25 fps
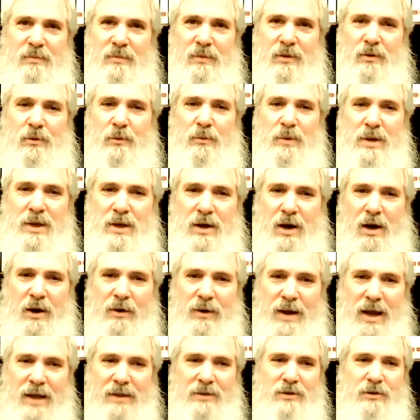We are
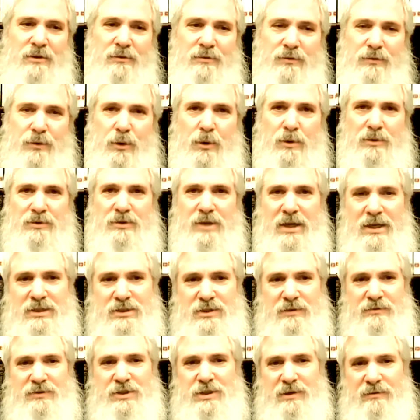at the vortex
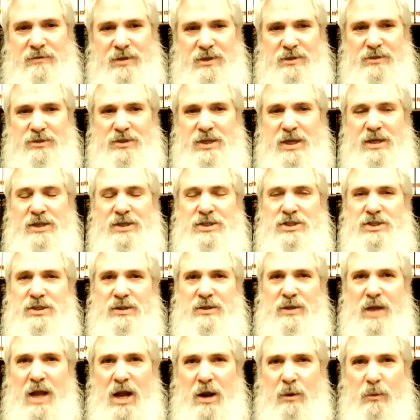of
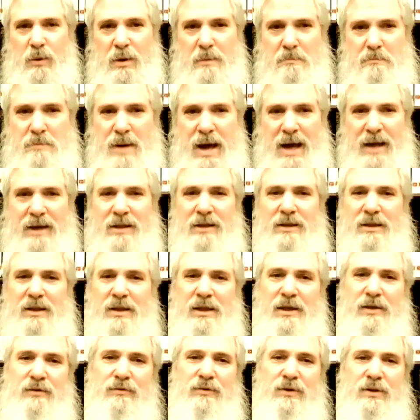civilization. We're battling
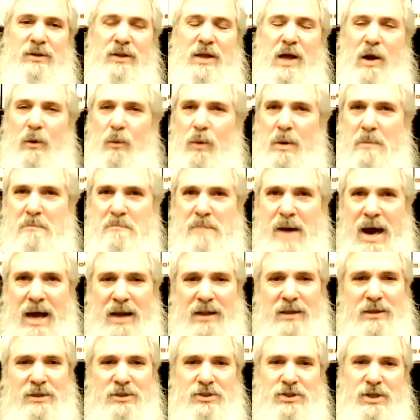evil. We're
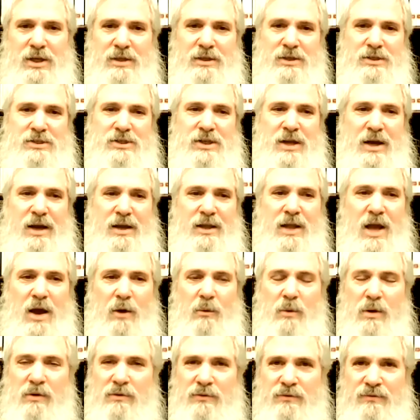battling genocide.
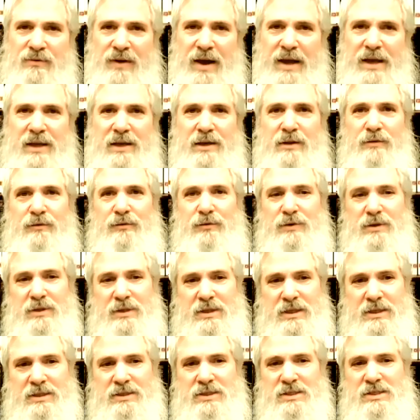We're fighting for
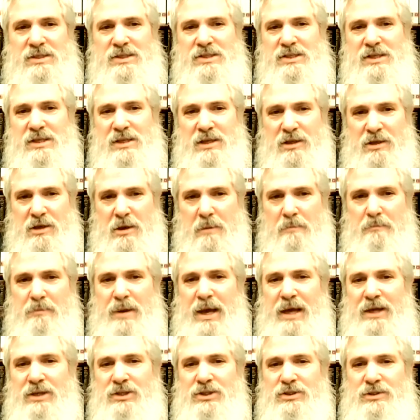decency and
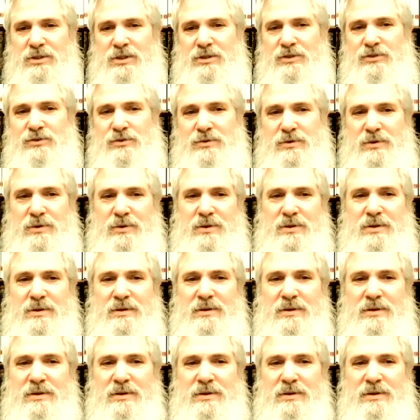compassion and truth.